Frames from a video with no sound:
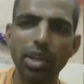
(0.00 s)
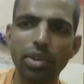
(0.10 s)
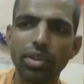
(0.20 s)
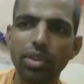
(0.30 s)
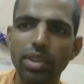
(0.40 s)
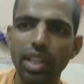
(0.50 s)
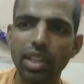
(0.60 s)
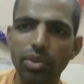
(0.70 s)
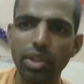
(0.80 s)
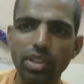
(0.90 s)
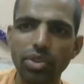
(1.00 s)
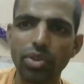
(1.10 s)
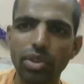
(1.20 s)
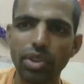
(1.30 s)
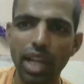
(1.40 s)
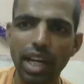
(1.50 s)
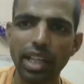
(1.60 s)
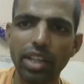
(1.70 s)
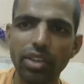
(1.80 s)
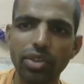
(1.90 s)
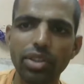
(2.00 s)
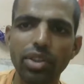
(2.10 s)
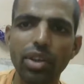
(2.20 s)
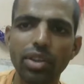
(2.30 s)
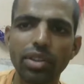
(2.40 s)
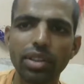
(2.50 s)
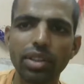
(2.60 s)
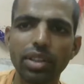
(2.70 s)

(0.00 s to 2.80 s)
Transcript: know that who is right and who is wrong.